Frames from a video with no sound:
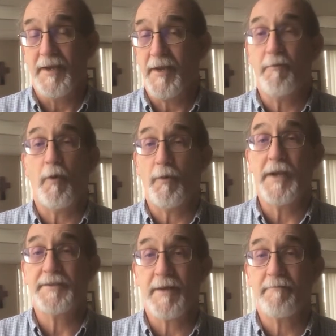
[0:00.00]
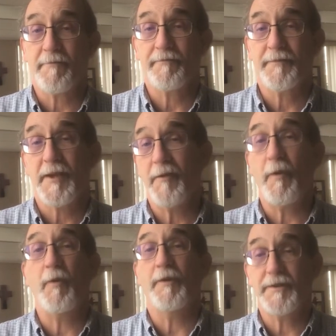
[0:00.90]
He will raise up. He
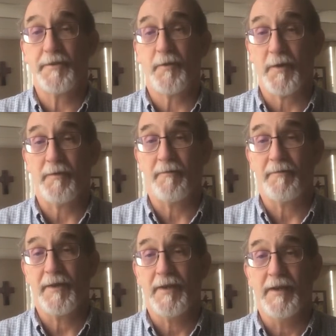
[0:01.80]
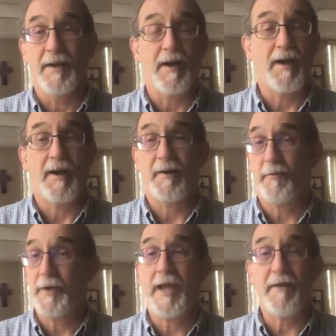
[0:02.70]
will restore."
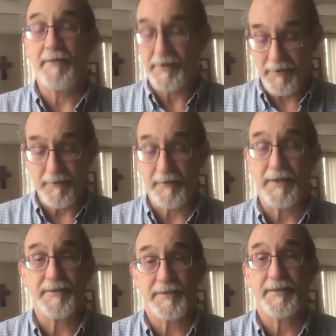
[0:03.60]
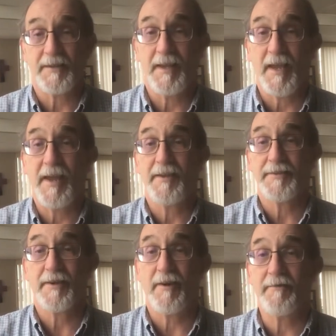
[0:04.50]
We have that confidence, and it's
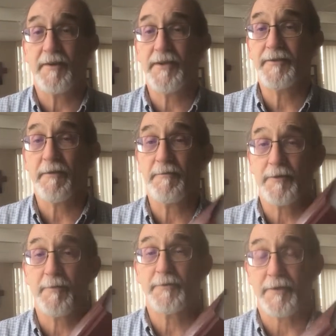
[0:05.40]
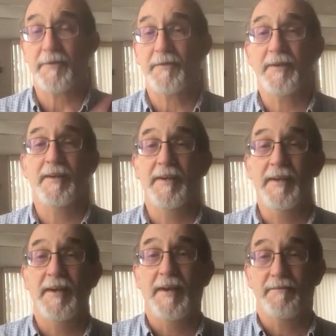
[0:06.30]
a confidence from Scripture
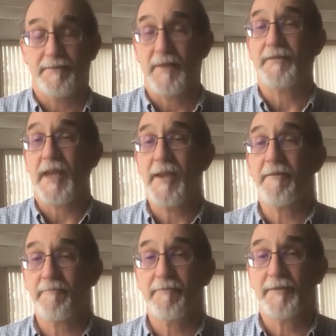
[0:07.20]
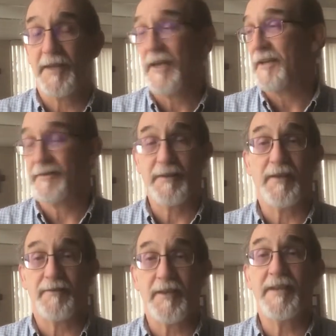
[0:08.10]
that
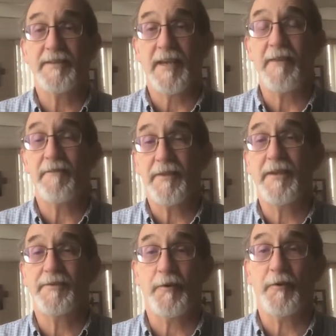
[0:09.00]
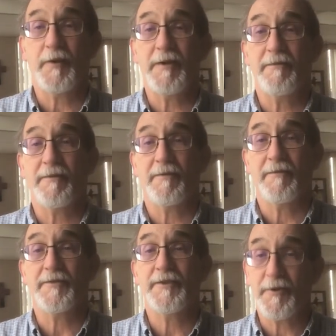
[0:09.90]
these who grieve
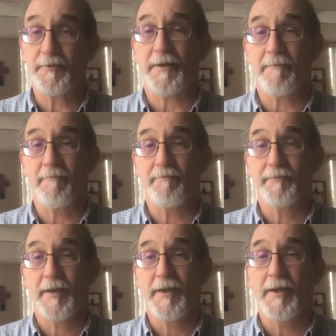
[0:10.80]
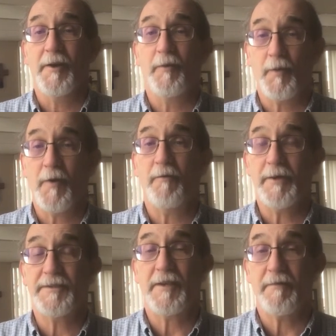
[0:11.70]
children will
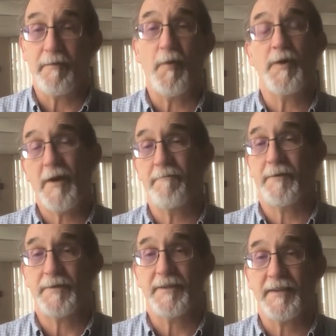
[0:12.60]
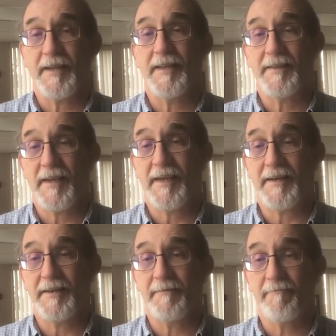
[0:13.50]
receive full comfort in the end.